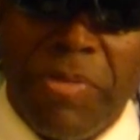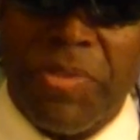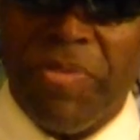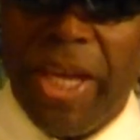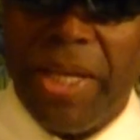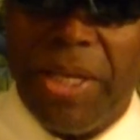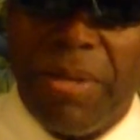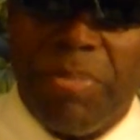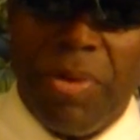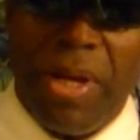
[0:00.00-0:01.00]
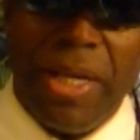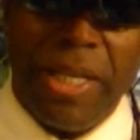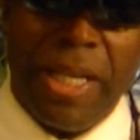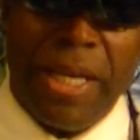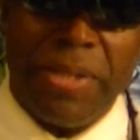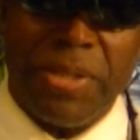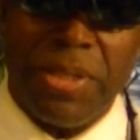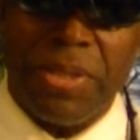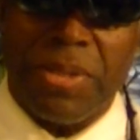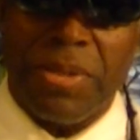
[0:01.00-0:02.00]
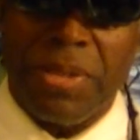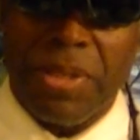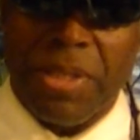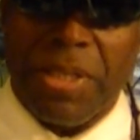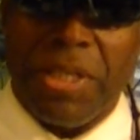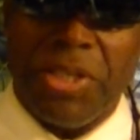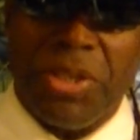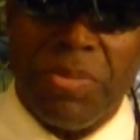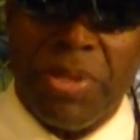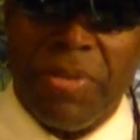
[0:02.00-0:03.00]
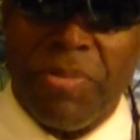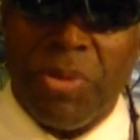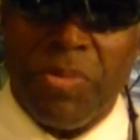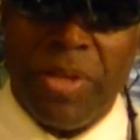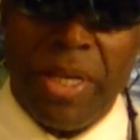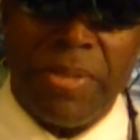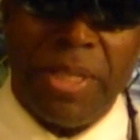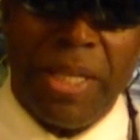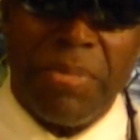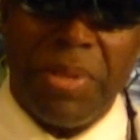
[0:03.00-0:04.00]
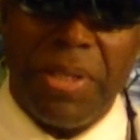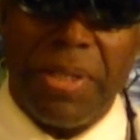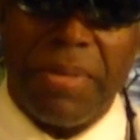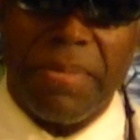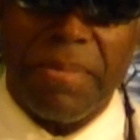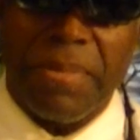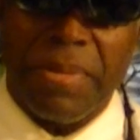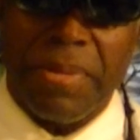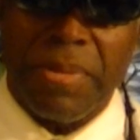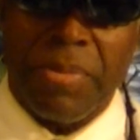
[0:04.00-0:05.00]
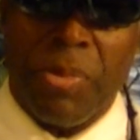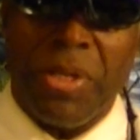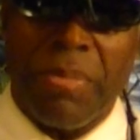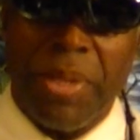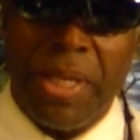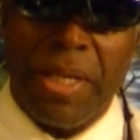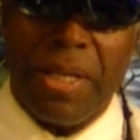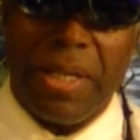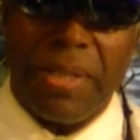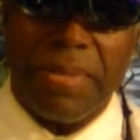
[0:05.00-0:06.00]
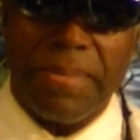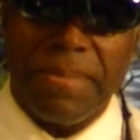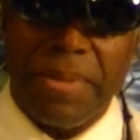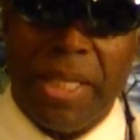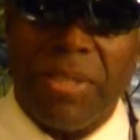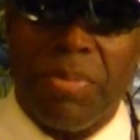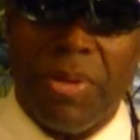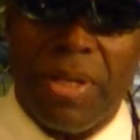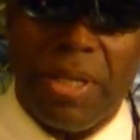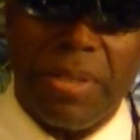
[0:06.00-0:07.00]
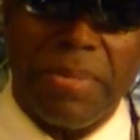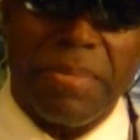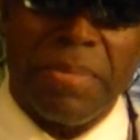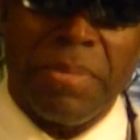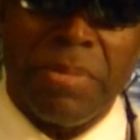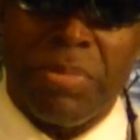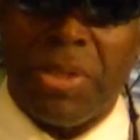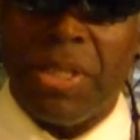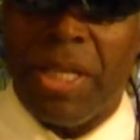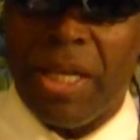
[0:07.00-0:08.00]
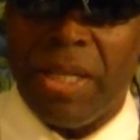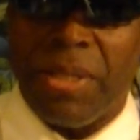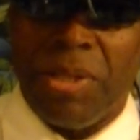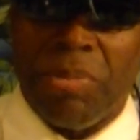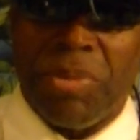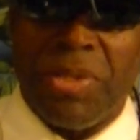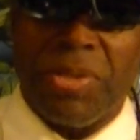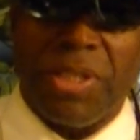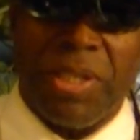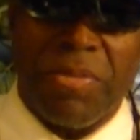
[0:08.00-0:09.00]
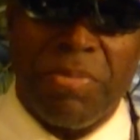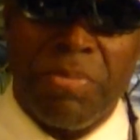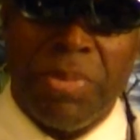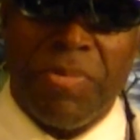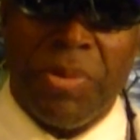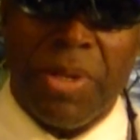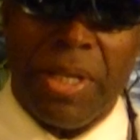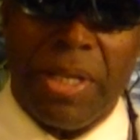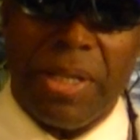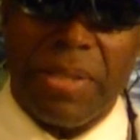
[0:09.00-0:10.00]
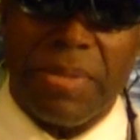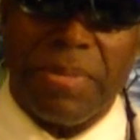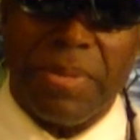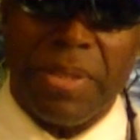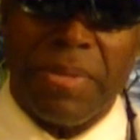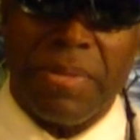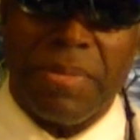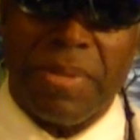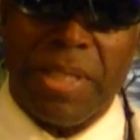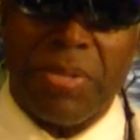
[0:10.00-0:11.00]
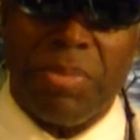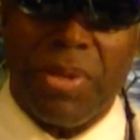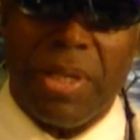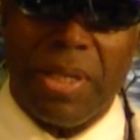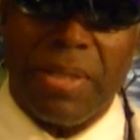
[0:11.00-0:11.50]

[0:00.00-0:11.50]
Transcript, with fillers: It was vanity and pride that got us in this condition with our forefathers Adam and Eve. Wanting to be God. That's pride. Putting God, putting yourself before God. That's pride.